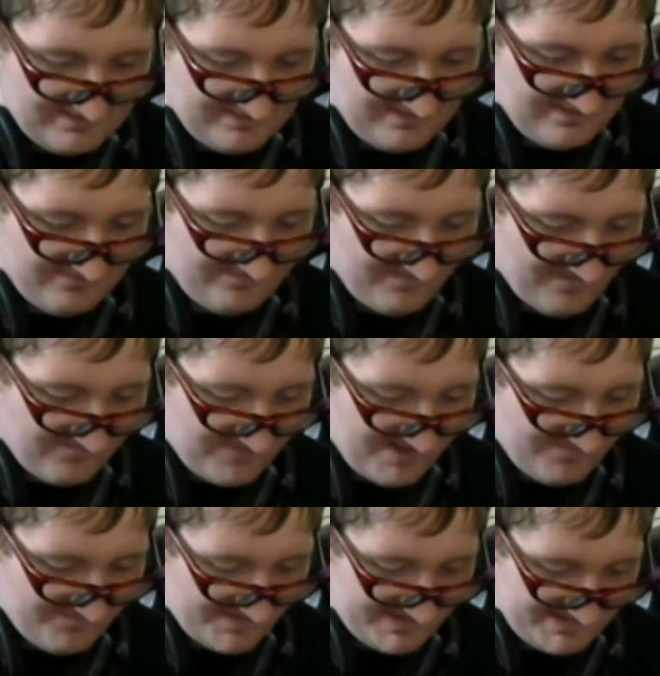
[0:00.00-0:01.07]
or well,
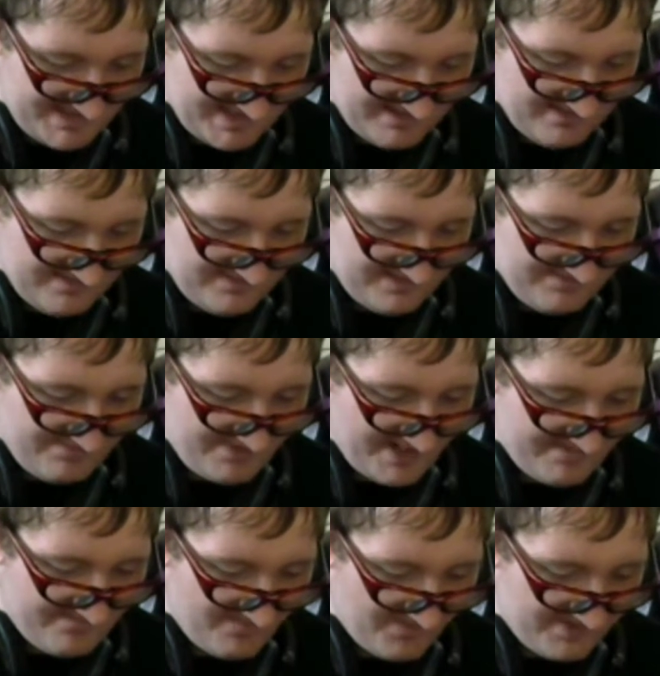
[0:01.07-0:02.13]
roughly standard. It's
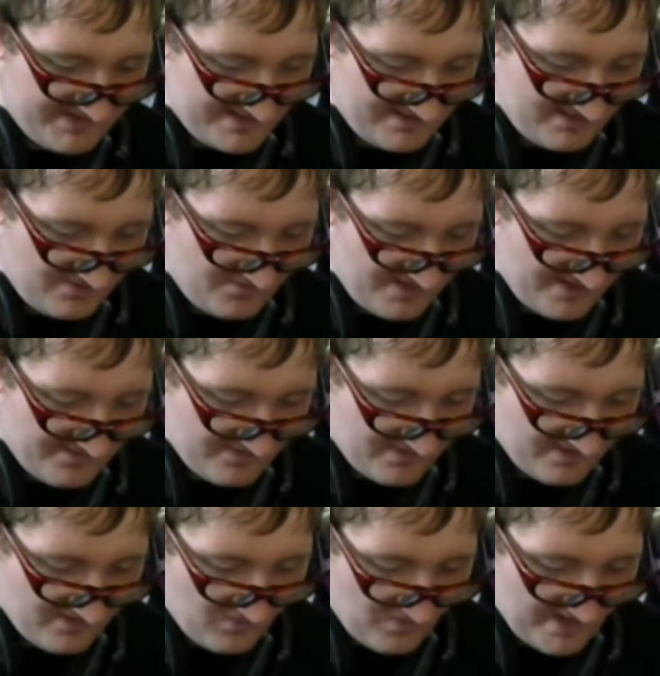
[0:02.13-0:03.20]
probably more centered around
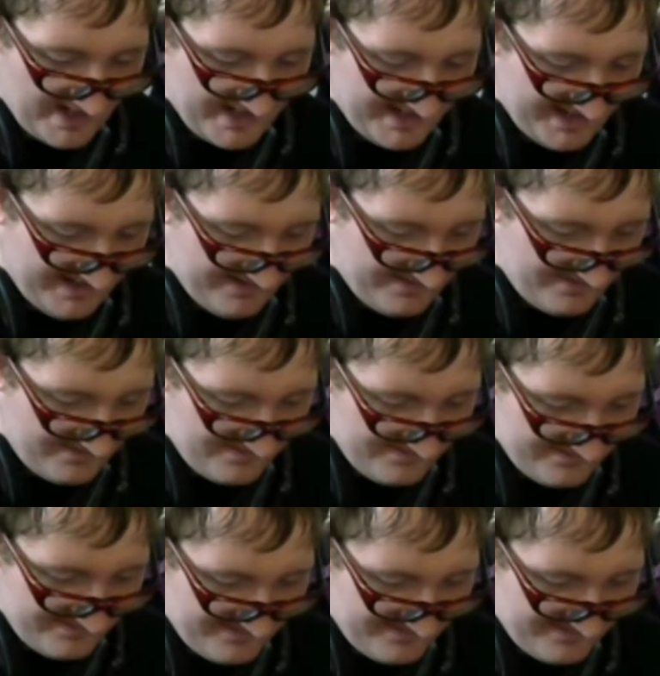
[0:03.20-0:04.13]
Hawaii or